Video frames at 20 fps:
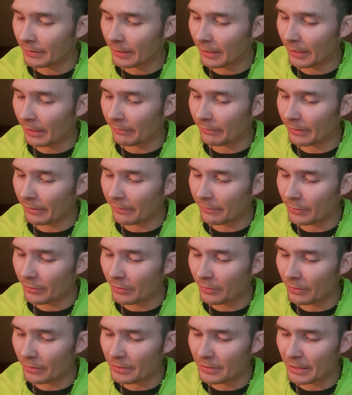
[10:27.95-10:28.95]
I have given
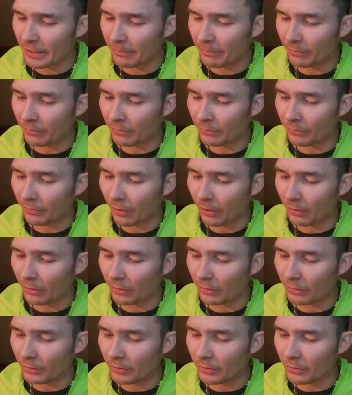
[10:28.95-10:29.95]
you an example to
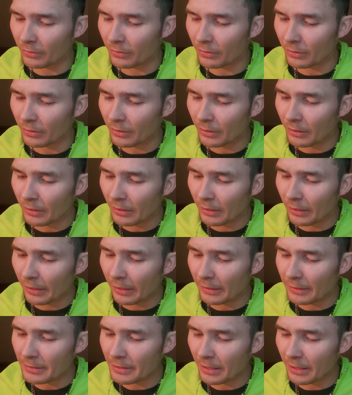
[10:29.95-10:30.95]
follow. Do
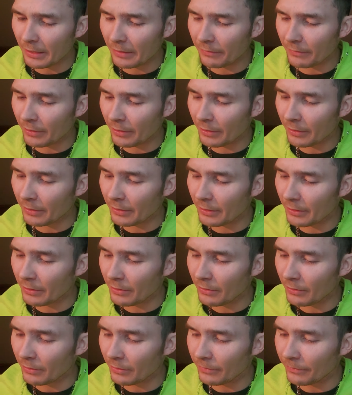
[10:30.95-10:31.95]
as I have done to
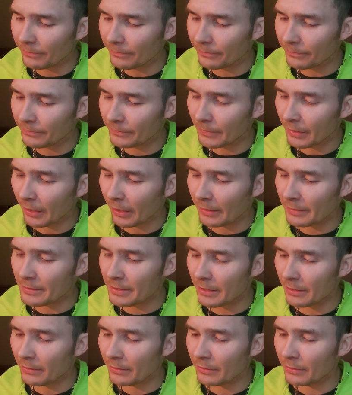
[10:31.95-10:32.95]
you. I
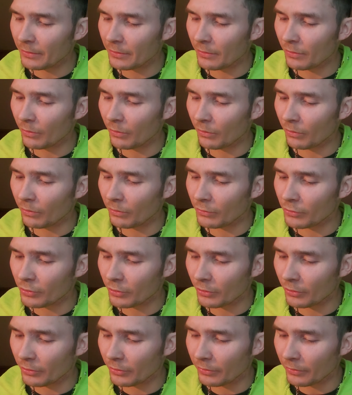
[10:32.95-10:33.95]
tell you the
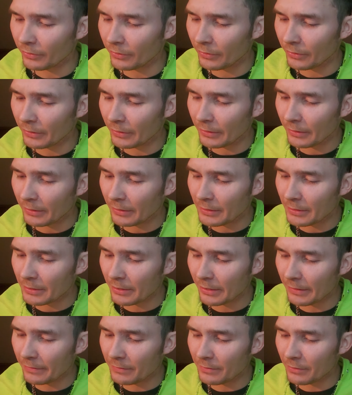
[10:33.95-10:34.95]
truth.
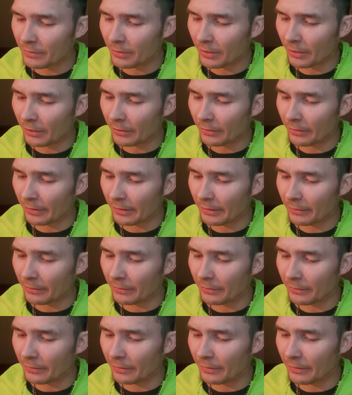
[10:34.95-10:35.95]
Slaves are not greater
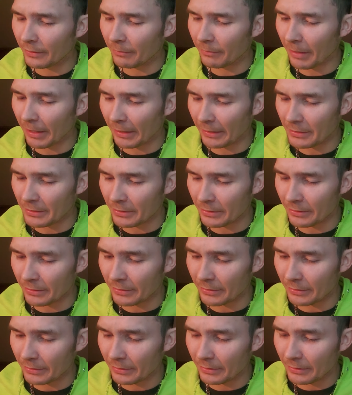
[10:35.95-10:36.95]
than their master
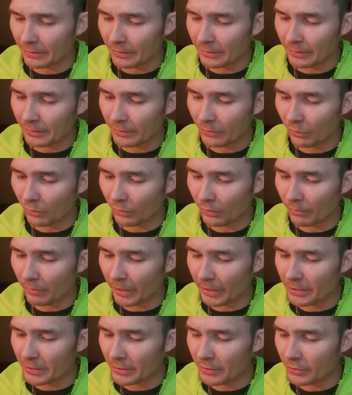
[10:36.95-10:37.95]
nor the
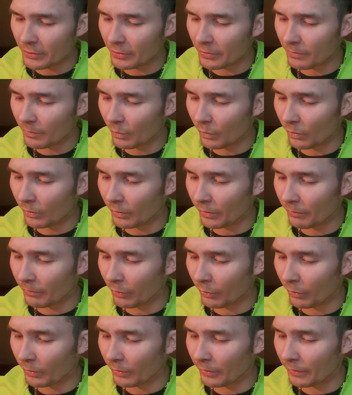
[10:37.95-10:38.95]
messenger more
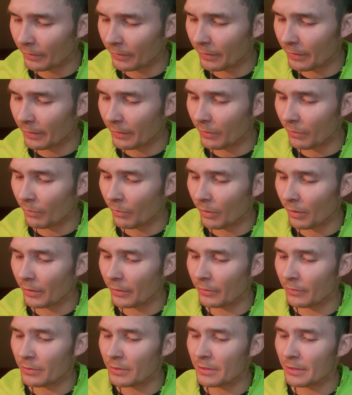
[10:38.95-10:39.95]
important than the one
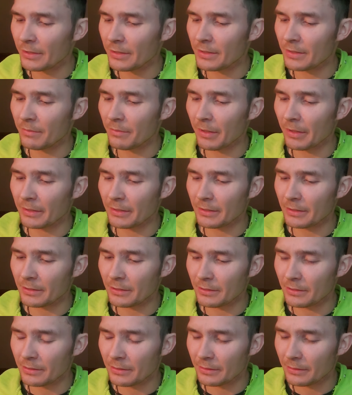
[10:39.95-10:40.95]
who sends the
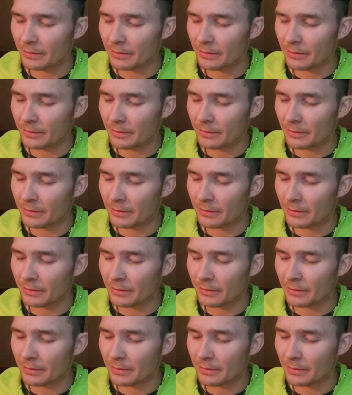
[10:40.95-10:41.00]
message.